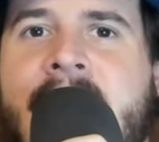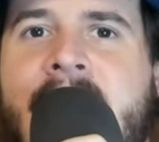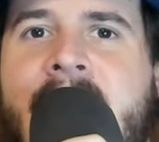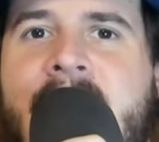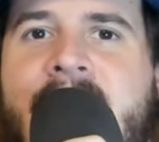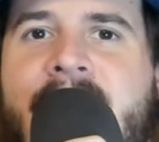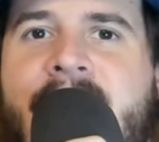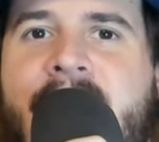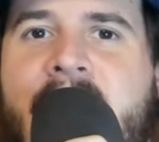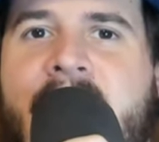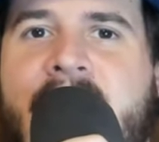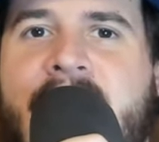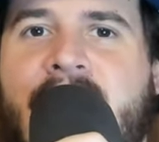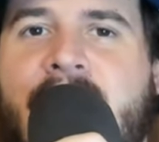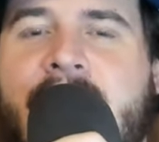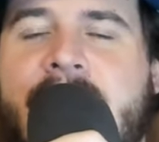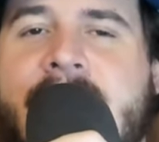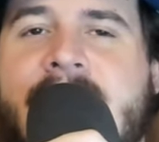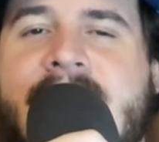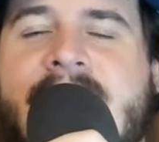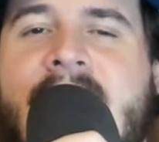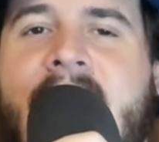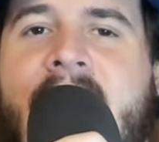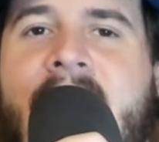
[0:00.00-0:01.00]
And then you'll
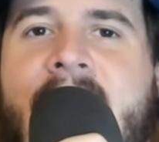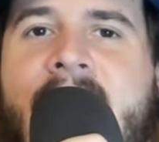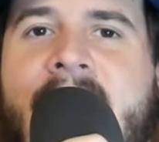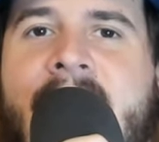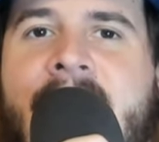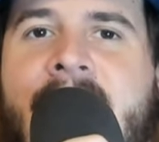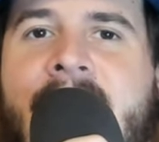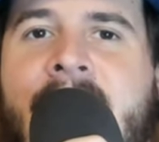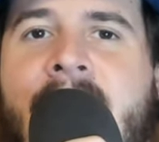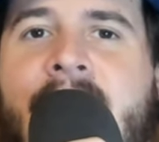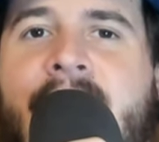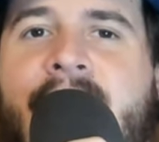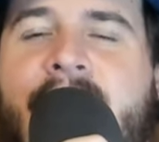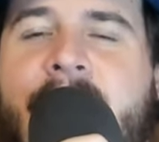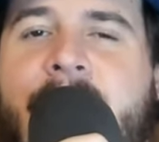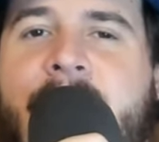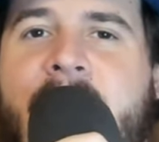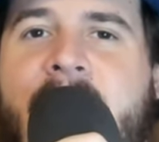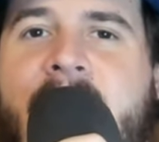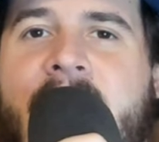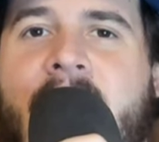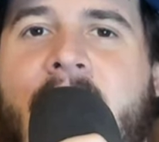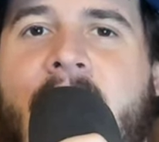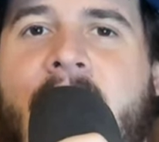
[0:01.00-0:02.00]
decide from
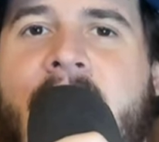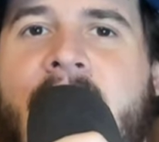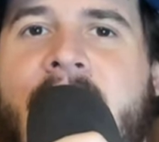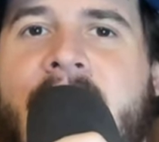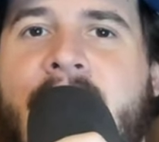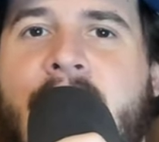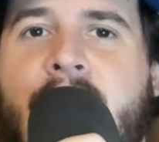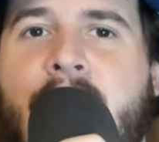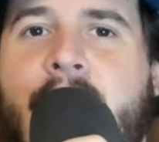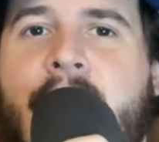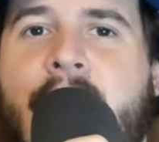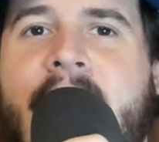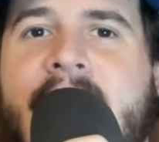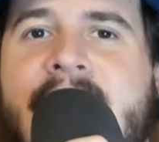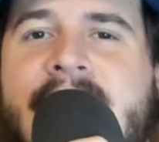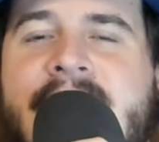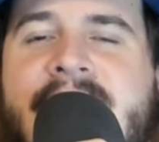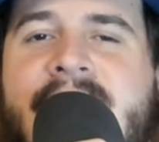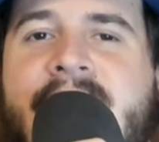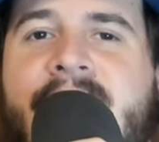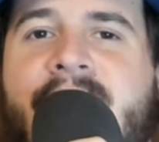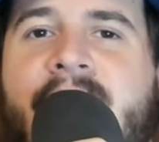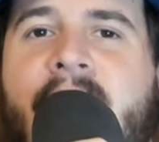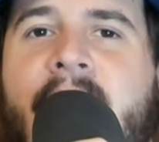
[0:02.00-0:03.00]
then on who gets
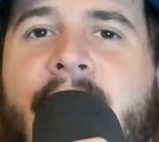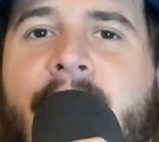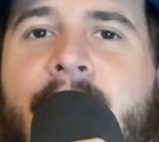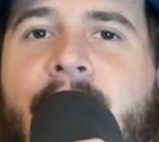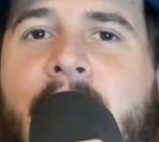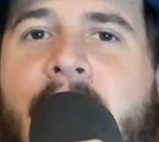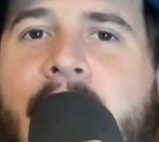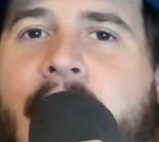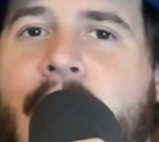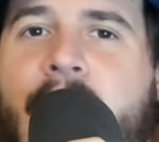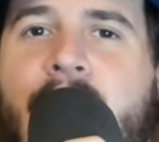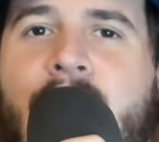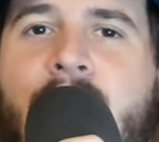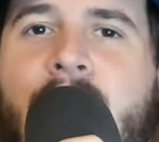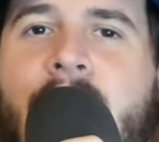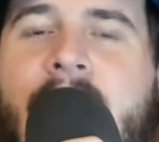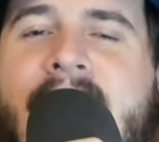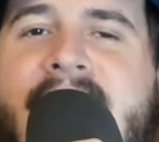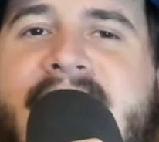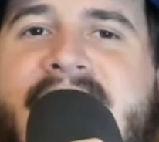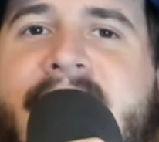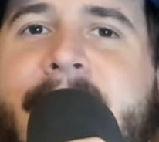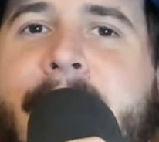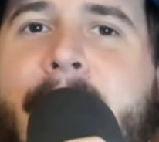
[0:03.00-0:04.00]
the front row and who
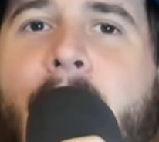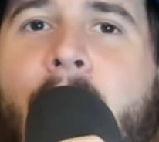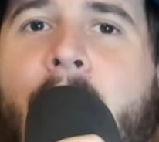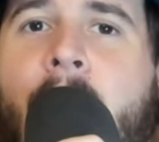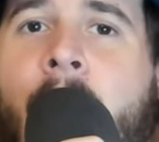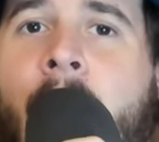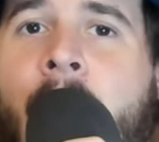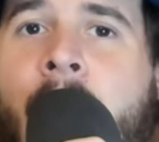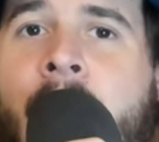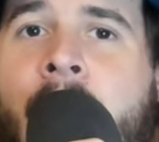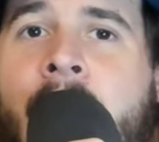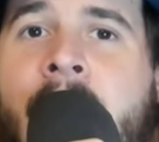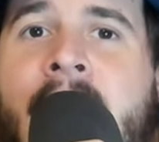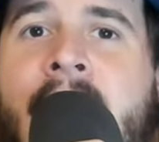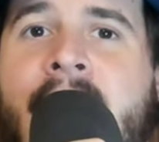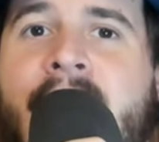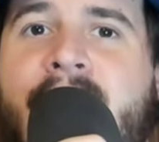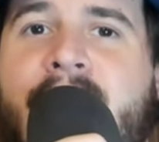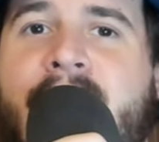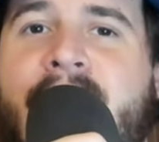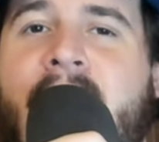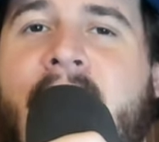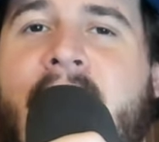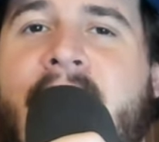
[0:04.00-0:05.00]
gets the pole
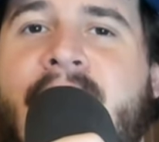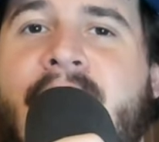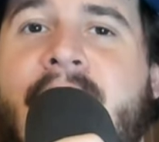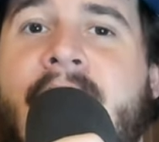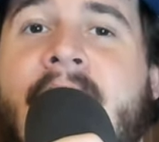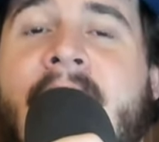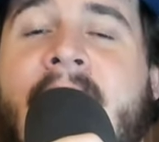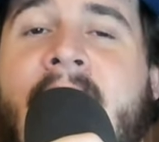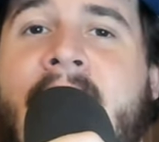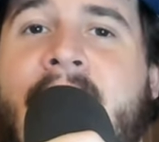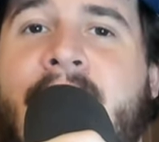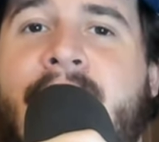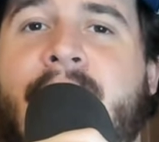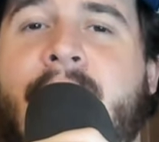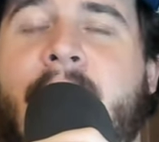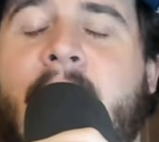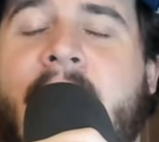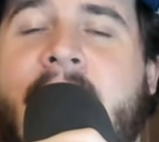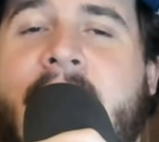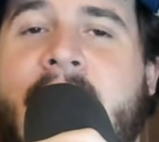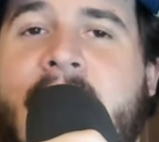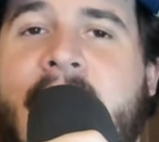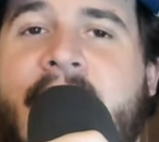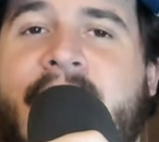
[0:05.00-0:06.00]
for the 108th
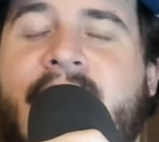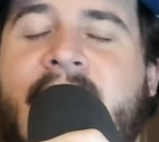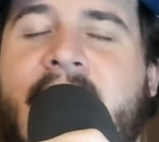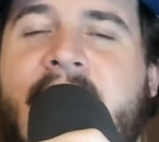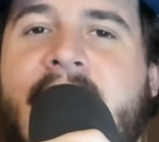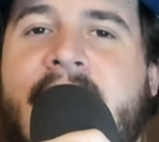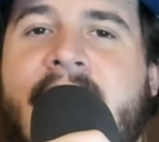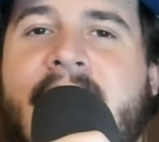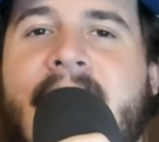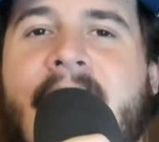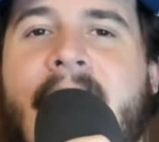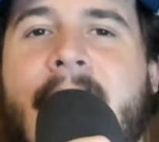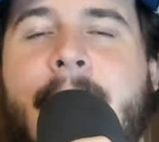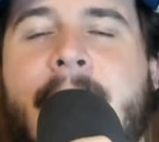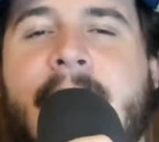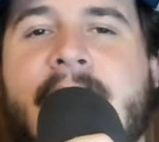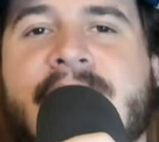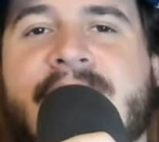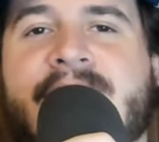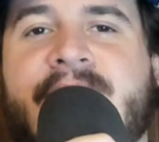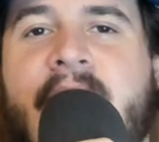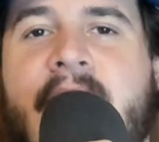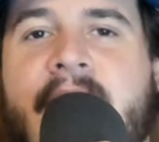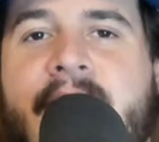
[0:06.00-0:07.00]
running of the
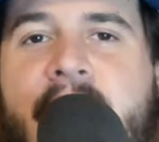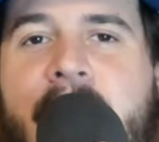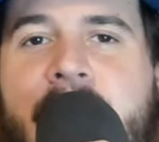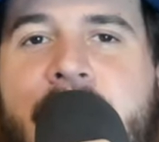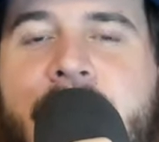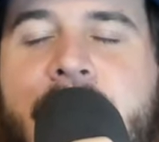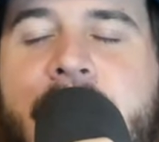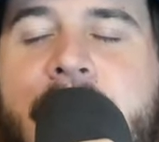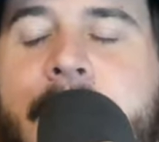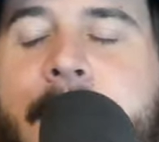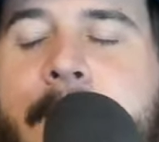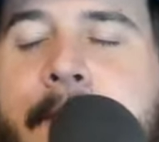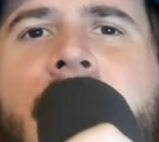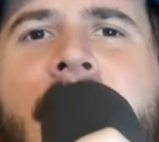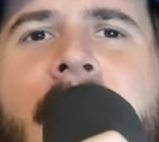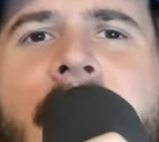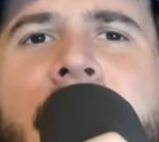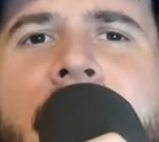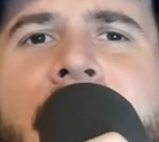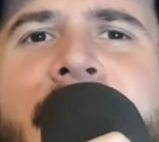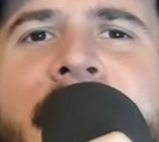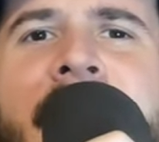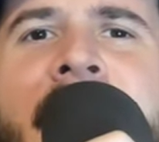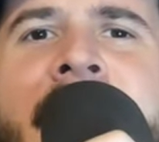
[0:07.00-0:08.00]
Indianapolis 500.
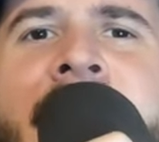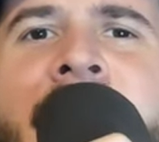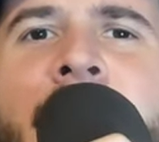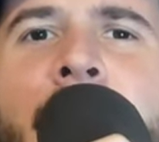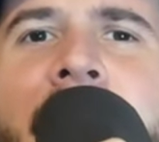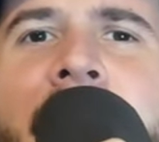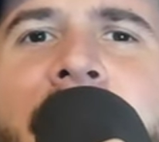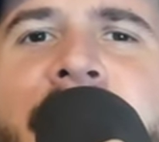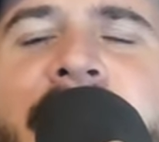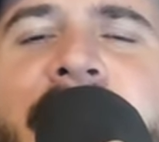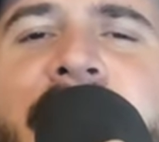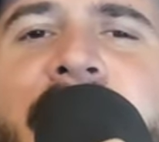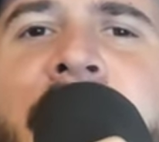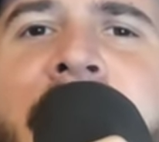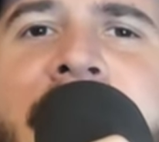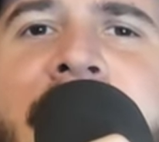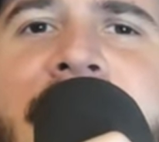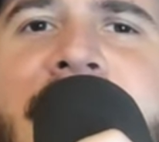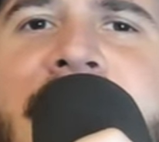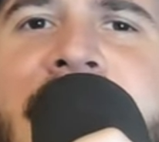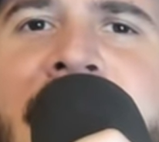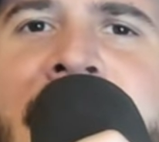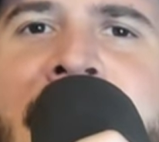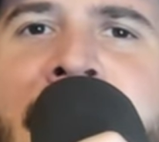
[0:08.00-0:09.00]
And then you have
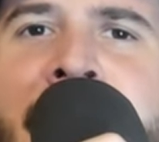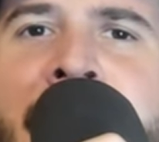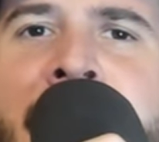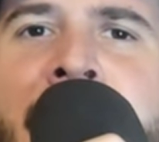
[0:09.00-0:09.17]
13th